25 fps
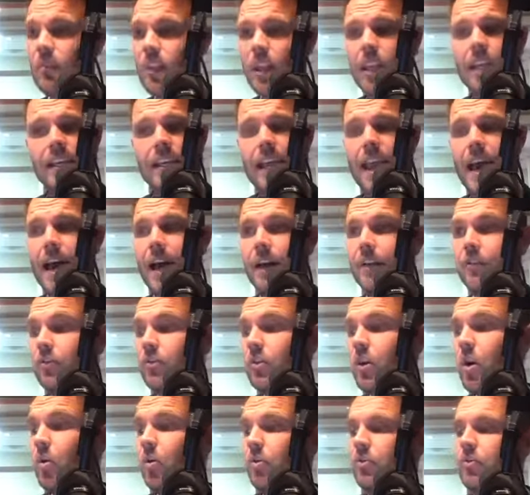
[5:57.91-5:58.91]
Yeah.
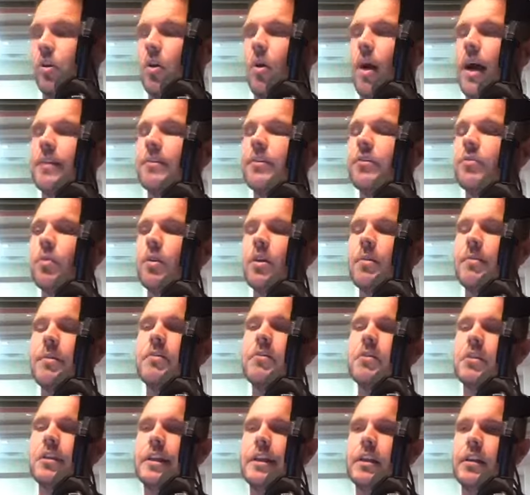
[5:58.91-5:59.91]
So I just want to be
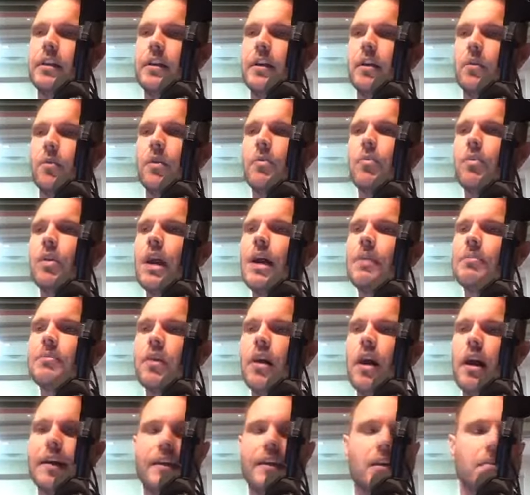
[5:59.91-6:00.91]
really clear. When I'm
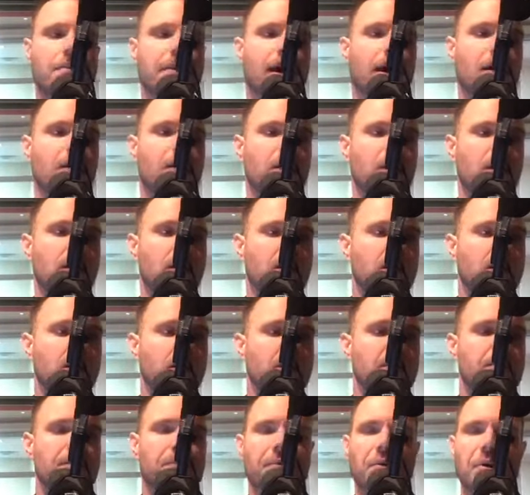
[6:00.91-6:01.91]
talking about
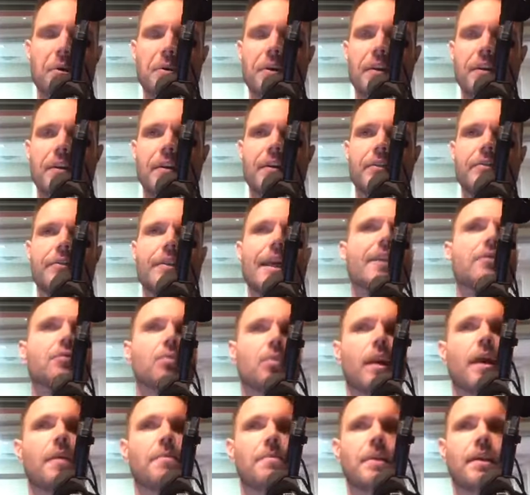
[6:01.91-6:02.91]
brokenness, that's
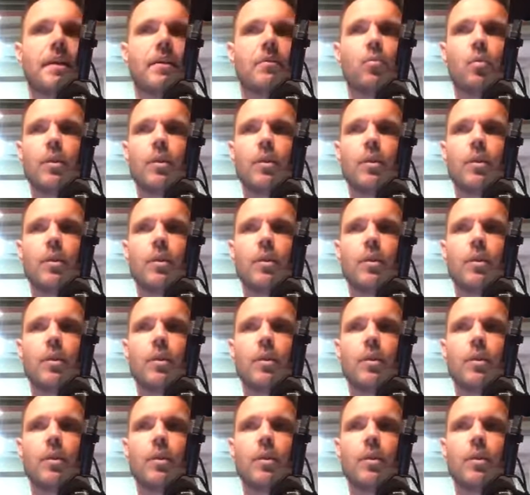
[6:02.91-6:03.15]
what I mean.